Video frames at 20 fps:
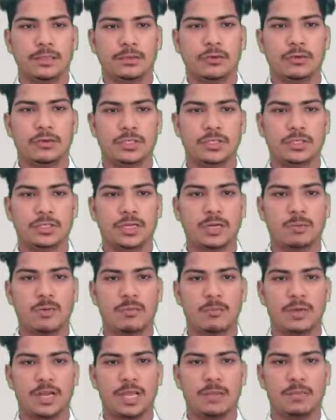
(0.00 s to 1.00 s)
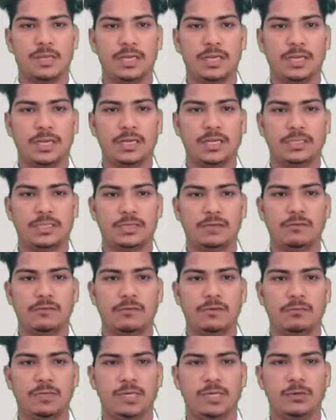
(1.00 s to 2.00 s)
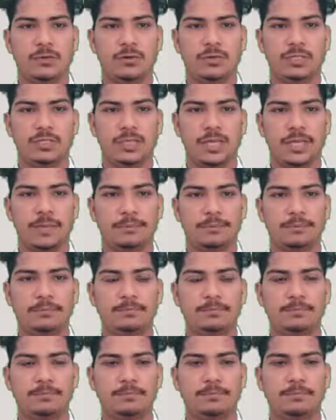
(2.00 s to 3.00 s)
no system of primary collection from the doorstep,